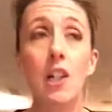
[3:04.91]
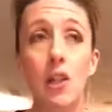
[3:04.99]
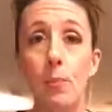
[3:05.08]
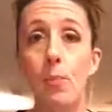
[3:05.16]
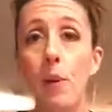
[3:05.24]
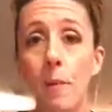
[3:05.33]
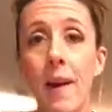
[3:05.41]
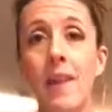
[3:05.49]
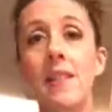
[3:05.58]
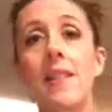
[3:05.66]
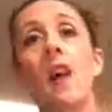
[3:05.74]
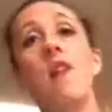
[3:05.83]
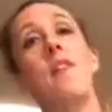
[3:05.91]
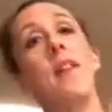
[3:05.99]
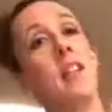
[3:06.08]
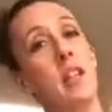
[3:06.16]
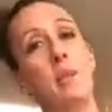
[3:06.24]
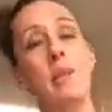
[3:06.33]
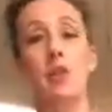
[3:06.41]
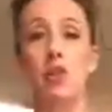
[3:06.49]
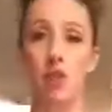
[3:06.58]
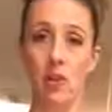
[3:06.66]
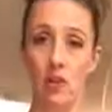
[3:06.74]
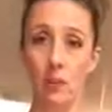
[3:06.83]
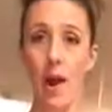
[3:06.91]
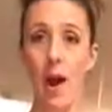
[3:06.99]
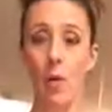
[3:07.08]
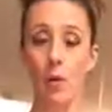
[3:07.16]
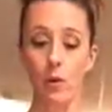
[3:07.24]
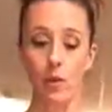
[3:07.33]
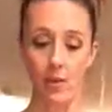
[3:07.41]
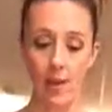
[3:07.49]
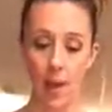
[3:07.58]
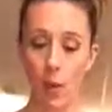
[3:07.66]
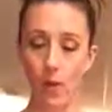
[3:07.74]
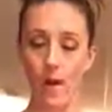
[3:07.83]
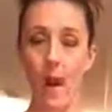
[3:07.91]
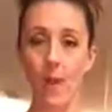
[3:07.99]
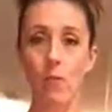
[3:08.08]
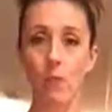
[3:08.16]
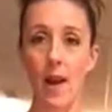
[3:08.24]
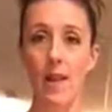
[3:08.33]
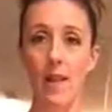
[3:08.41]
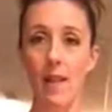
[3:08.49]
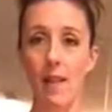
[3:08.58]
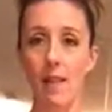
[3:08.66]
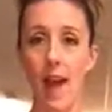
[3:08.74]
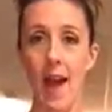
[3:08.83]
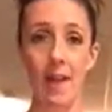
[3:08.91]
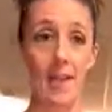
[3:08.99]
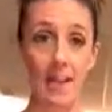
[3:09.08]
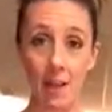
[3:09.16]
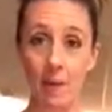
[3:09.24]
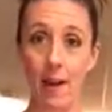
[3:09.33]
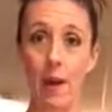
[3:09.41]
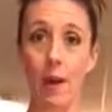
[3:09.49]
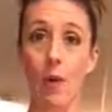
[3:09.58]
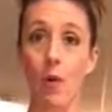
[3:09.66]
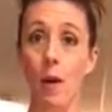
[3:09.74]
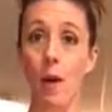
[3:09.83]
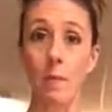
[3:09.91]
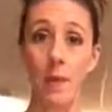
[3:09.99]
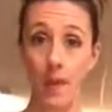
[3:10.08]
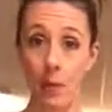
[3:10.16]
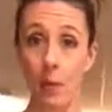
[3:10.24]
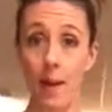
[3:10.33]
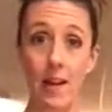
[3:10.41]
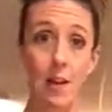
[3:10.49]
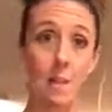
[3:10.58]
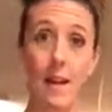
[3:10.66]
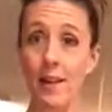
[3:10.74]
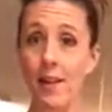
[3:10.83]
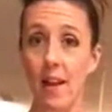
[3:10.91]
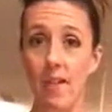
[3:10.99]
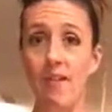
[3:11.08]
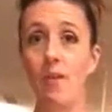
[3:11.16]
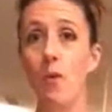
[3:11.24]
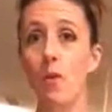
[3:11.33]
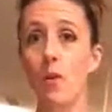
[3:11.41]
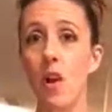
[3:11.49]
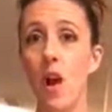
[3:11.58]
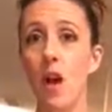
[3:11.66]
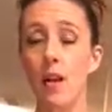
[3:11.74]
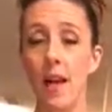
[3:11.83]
to put myself in the position of power so that when I'm writing that email or I'm getting ready to make that phone call,